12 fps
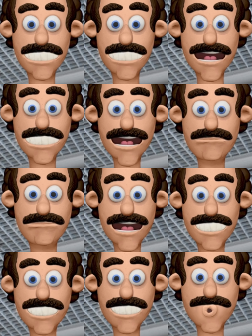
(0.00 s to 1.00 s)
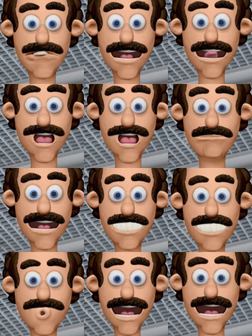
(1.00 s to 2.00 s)
It's important to follow the
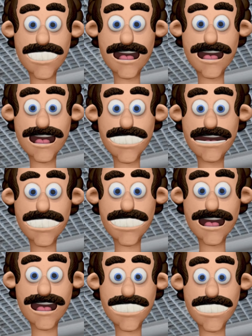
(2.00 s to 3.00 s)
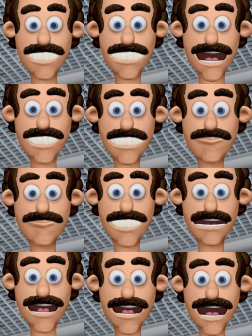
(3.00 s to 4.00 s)
manufacturer's instructions and
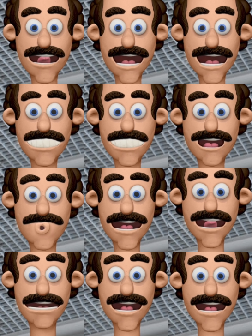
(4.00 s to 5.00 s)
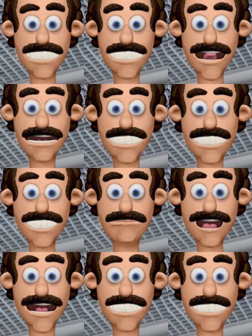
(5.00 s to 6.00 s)
safety guidelines throughout the installation
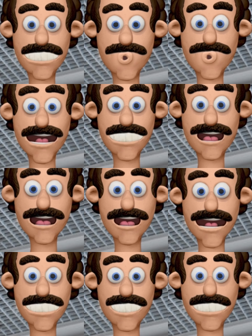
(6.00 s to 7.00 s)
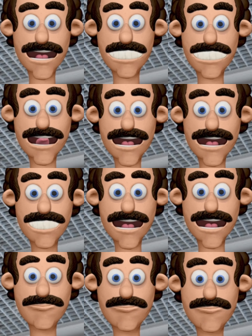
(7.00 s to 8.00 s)
process to ensure a successful
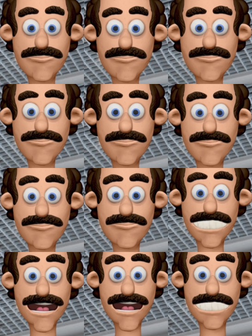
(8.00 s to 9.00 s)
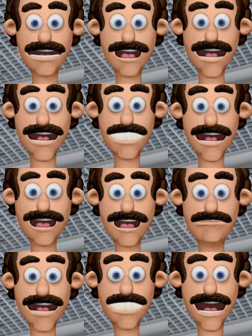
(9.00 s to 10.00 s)
outcome. If you're unsure
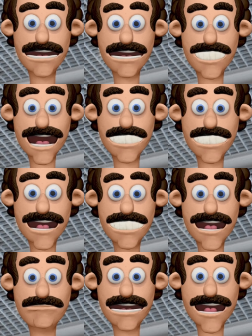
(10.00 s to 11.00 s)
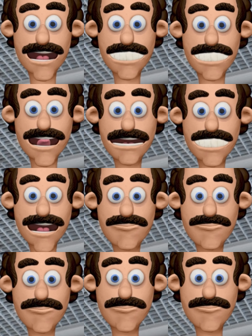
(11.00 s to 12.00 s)
about any aspect of the installation,